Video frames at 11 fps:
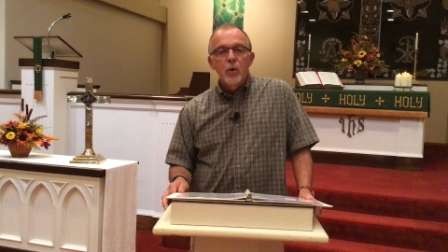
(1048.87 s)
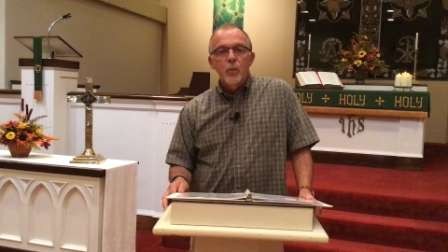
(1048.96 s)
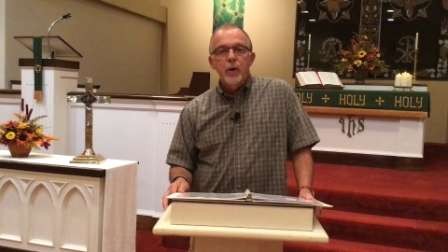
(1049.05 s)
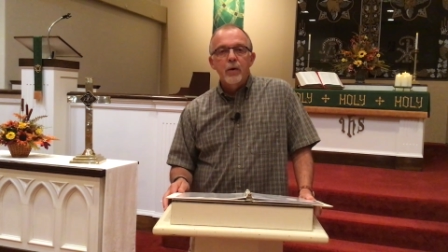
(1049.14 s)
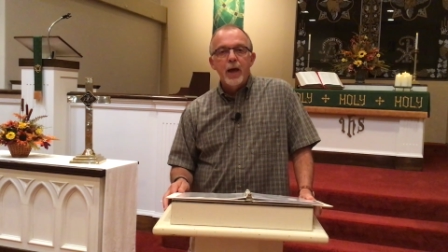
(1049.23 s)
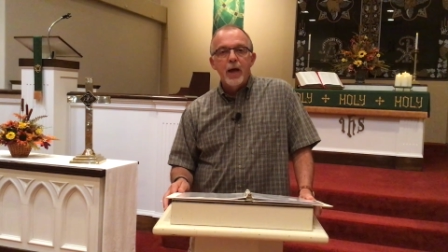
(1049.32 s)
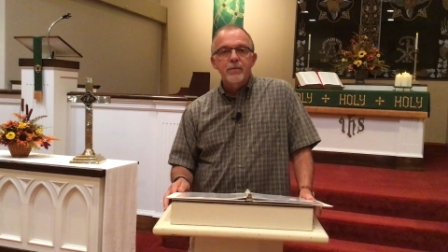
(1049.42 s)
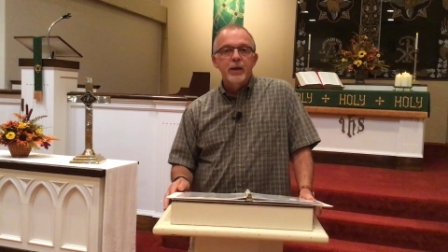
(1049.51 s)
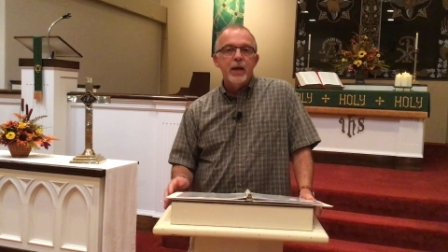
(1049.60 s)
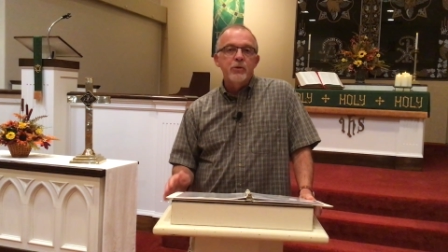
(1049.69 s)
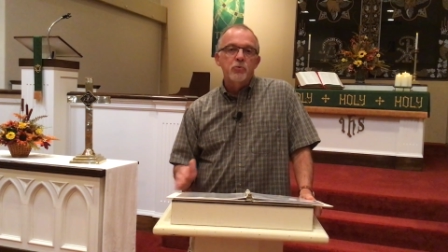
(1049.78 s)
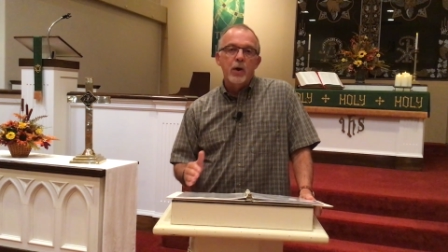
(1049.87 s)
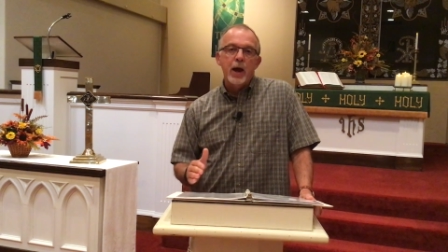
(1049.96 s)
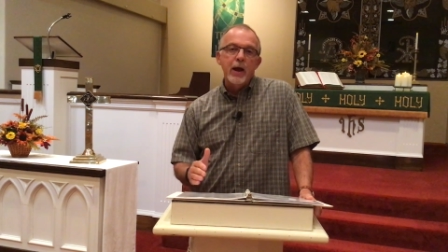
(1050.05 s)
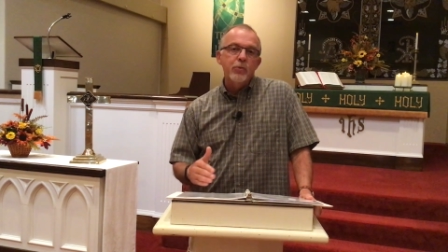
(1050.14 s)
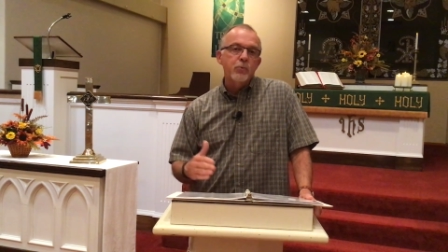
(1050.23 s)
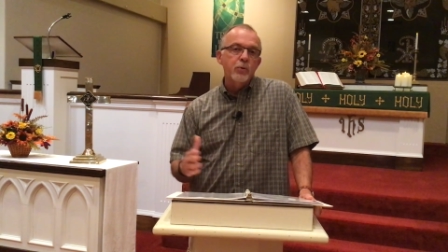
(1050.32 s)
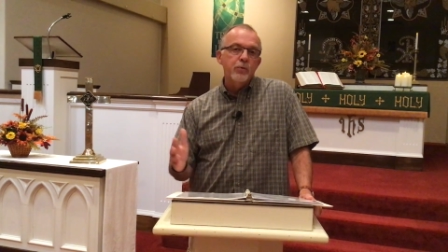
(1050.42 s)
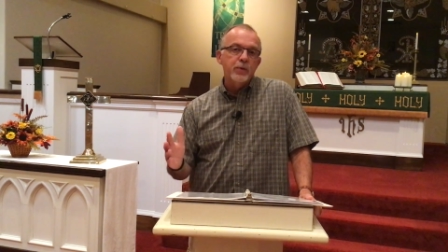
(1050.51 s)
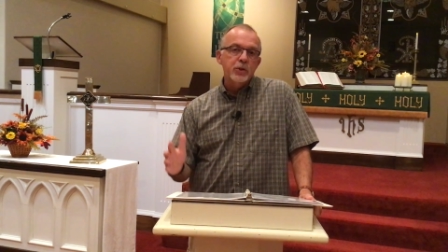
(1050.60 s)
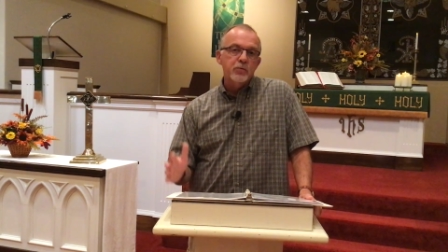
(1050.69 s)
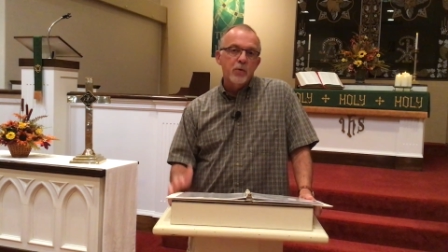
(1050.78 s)
We are having a drive through
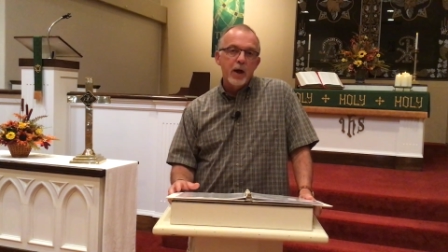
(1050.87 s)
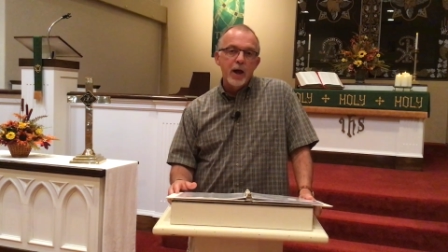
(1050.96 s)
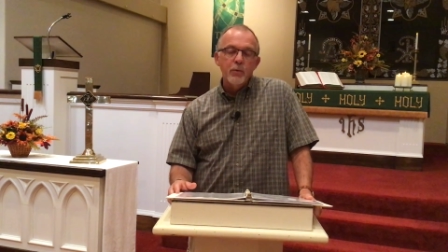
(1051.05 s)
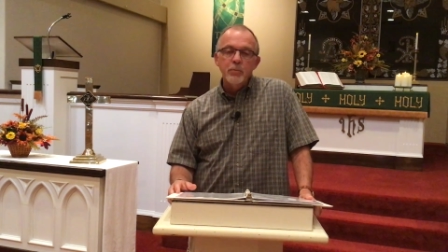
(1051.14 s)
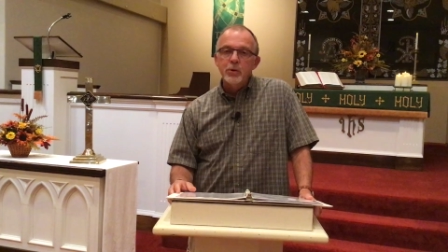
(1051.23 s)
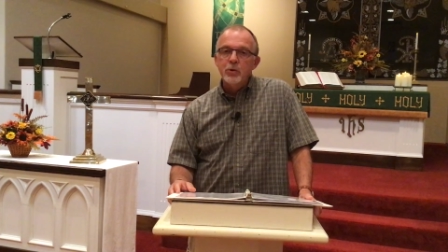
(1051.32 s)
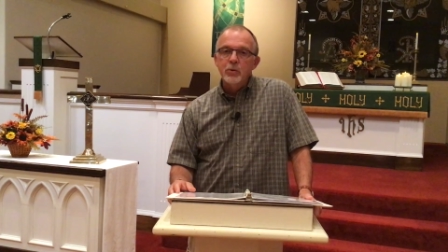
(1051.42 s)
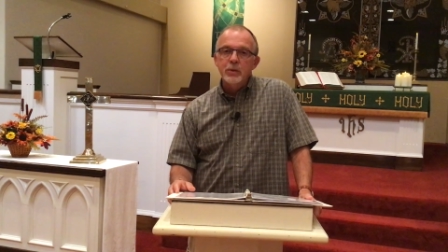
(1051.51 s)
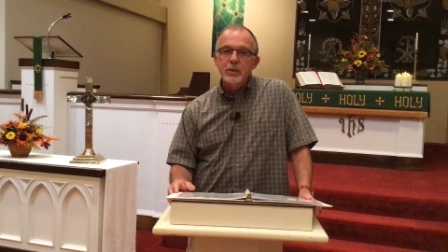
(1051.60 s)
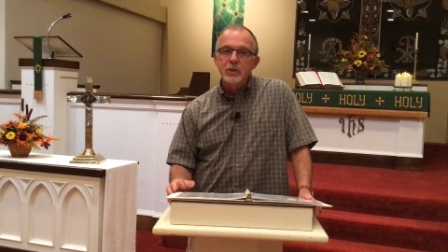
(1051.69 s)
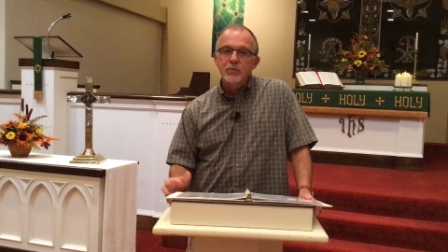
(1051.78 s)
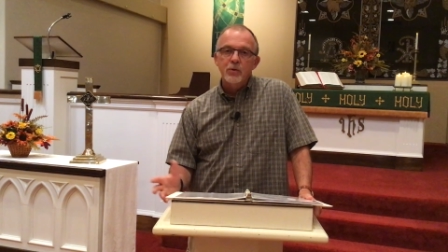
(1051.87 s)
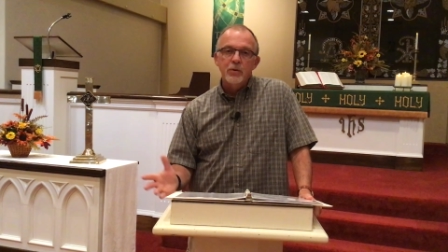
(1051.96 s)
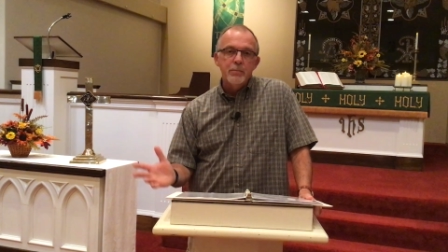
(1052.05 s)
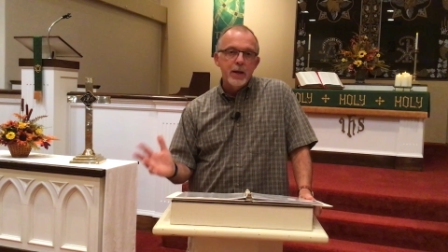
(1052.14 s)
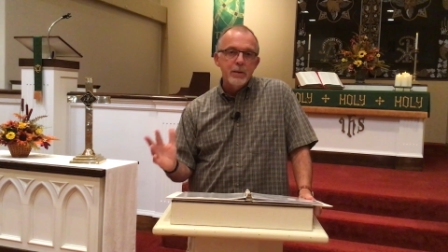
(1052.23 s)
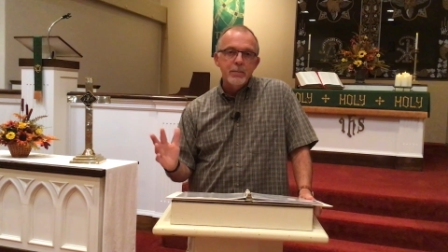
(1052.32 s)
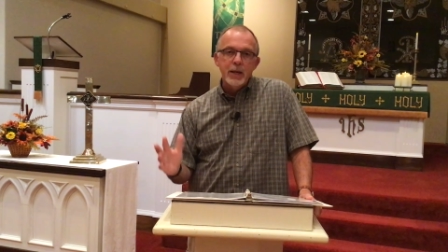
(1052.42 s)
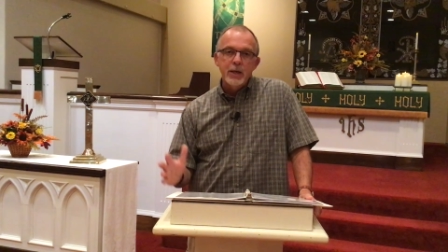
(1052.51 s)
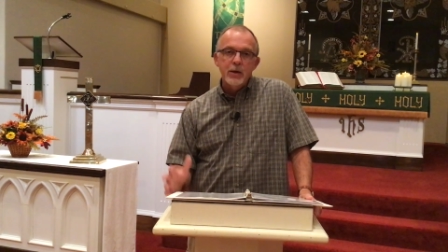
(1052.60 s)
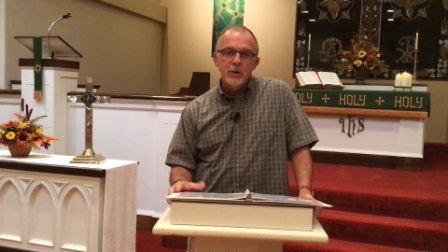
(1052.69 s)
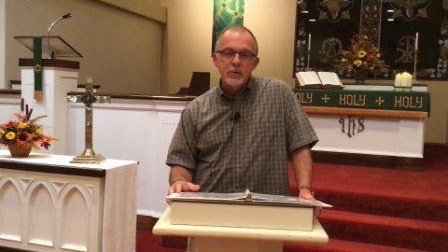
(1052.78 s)
fish fry. We've been doing this for many, many
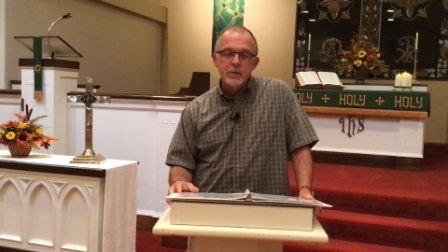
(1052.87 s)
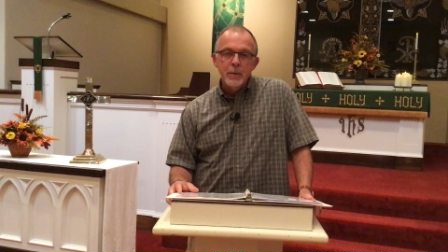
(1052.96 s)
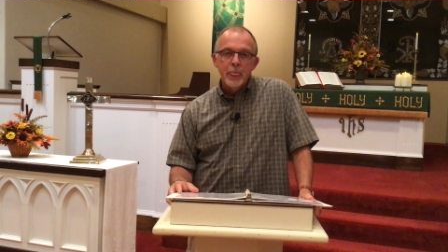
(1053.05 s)
years,